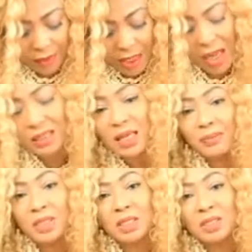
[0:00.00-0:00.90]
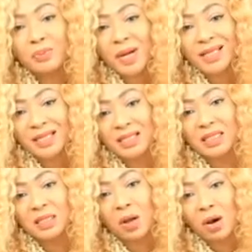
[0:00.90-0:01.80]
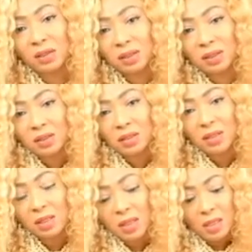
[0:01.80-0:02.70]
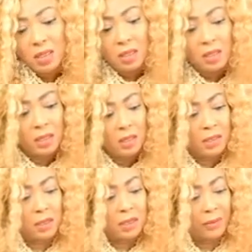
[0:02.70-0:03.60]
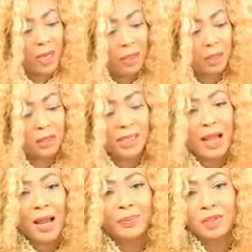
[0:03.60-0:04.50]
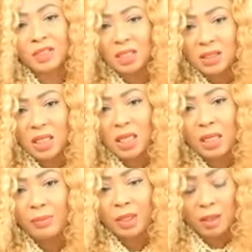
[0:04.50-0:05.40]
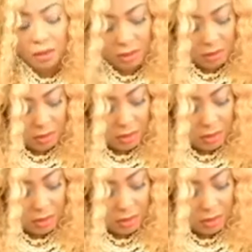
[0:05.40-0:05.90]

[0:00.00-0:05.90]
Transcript: accepting his presence in us. It's about us appreciating him in us.